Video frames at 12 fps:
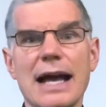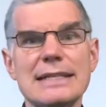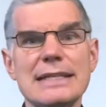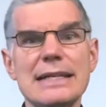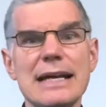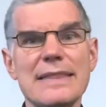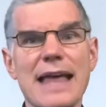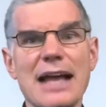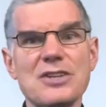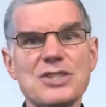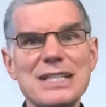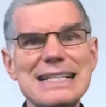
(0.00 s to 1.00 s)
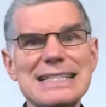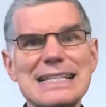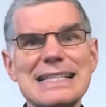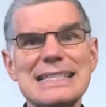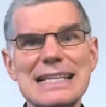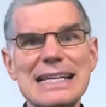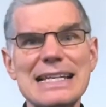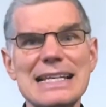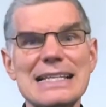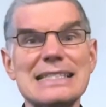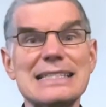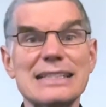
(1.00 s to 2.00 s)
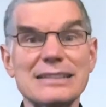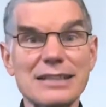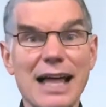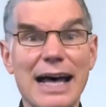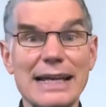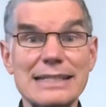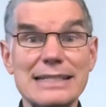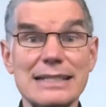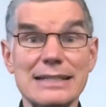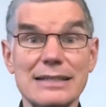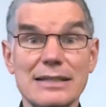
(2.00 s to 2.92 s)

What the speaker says: idea that Jesus is the light